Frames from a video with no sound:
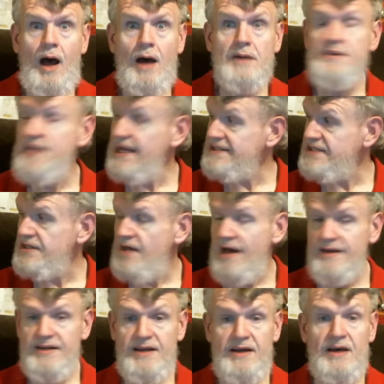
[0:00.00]
That's an
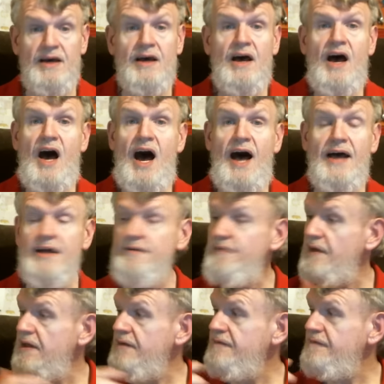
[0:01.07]
idea. If,
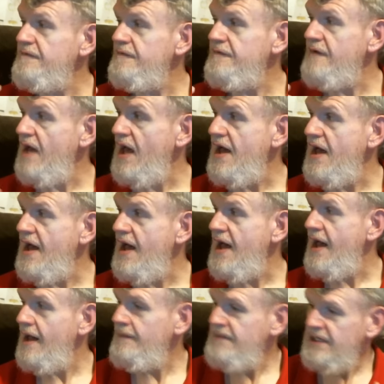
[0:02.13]
if,
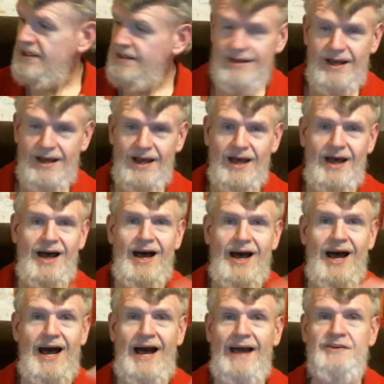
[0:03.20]
I mean,
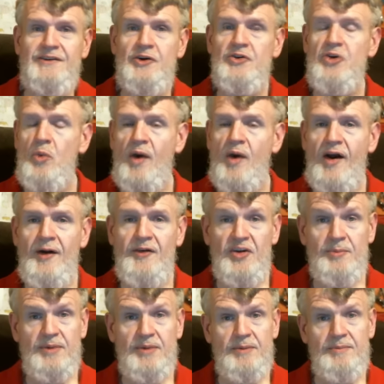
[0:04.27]
I don't know where I'm going
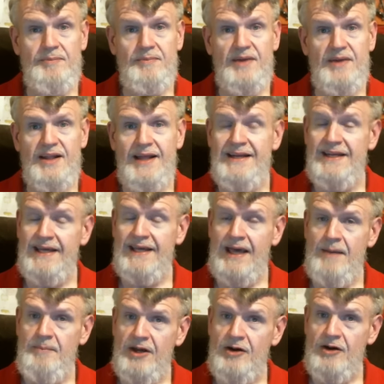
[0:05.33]
to be ending
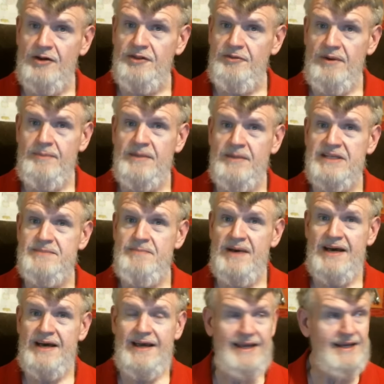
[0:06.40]
up here. In three months,
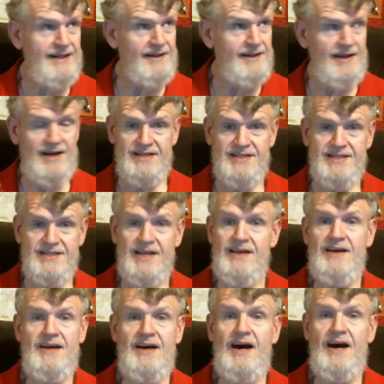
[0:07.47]
my in-laws
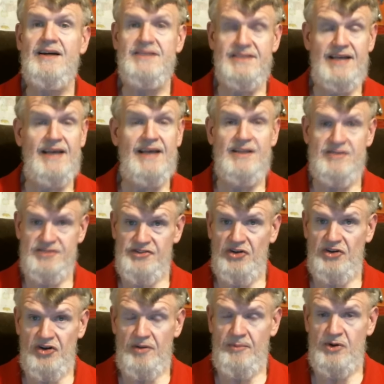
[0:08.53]
are saying they're still
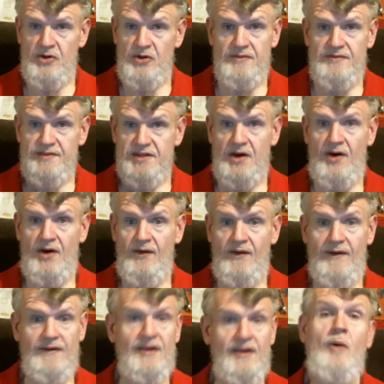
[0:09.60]
going to move.
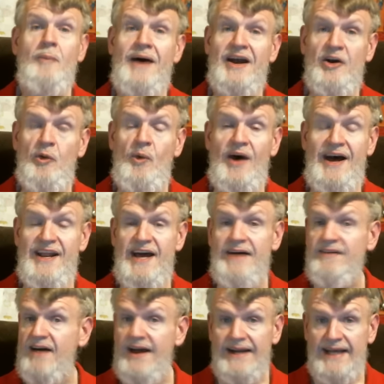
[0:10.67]
So no matter what, I've
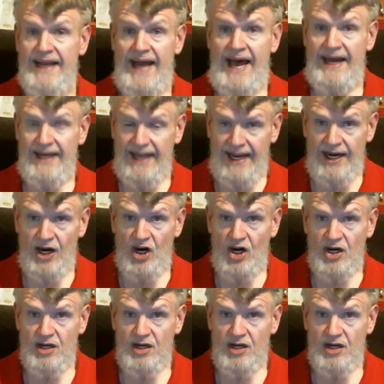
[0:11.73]
got to get out of here.